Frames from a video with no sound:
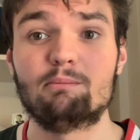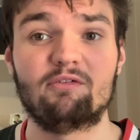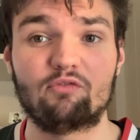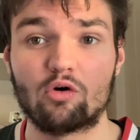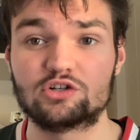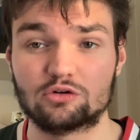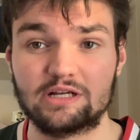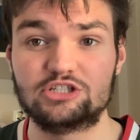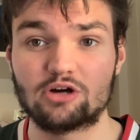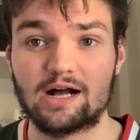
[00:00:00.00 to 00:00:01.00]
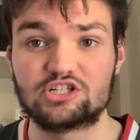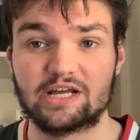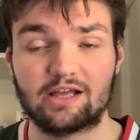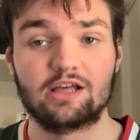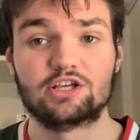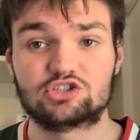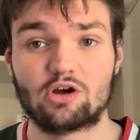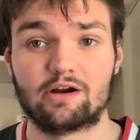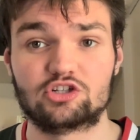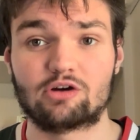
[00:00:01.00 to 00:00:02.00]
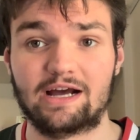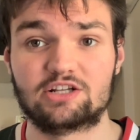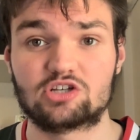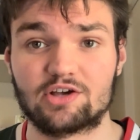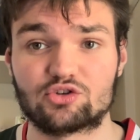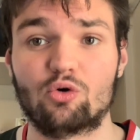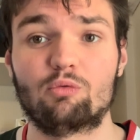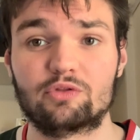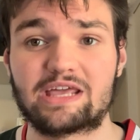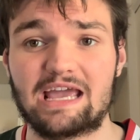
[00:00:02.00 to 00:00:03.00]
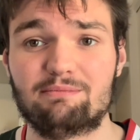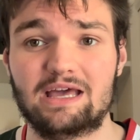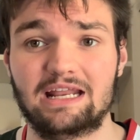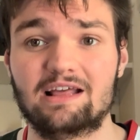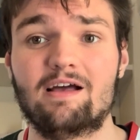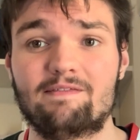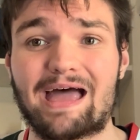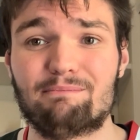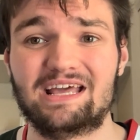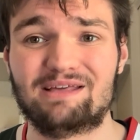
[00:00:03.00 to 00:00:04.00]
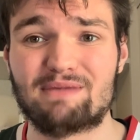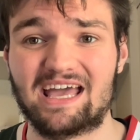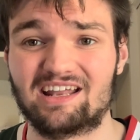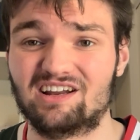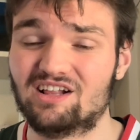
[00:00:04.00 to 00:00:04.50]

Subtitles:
before Dirty Dragic started trying to tussle with K-Mitty, that Mitty man.